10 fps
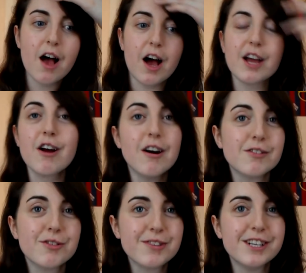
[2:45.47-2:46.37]
I
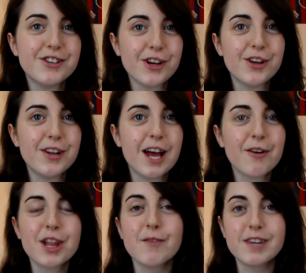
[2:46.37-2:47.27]
can't really show you now
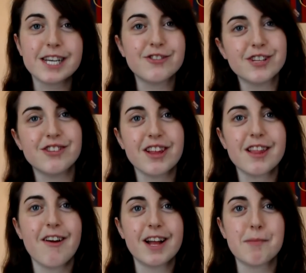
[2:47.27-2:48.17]
because I've literally just
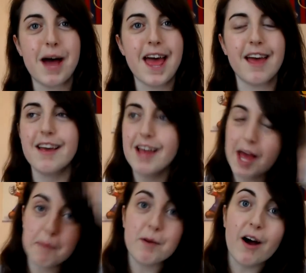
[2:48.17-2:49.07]
dyed my hair,
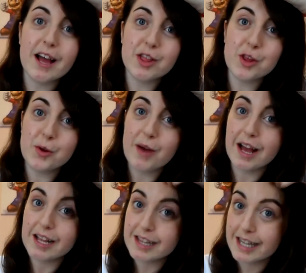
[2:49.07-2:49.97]
but I do
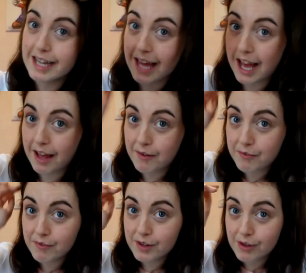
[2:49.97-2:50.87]
actually
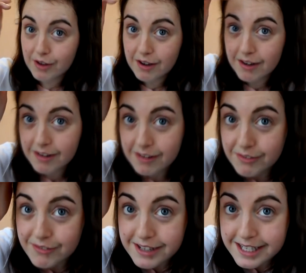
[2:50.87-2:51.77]
have, you can't
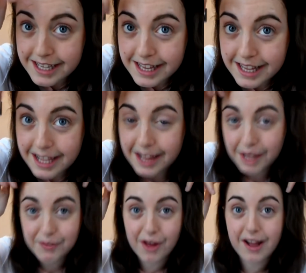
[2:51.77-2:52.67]
really because
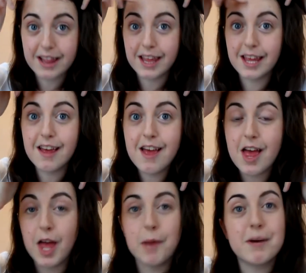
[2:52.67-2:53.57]
I've dyed it,
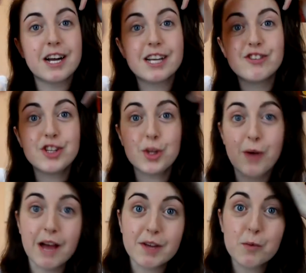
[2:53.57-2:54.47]
and I actually do
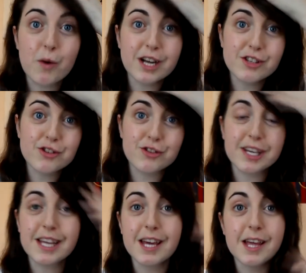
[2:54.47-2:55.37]
have a white
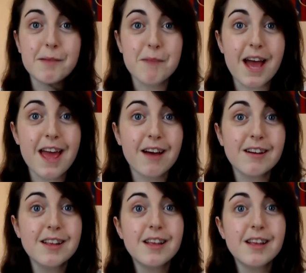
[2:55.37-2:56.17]
streak in my hair.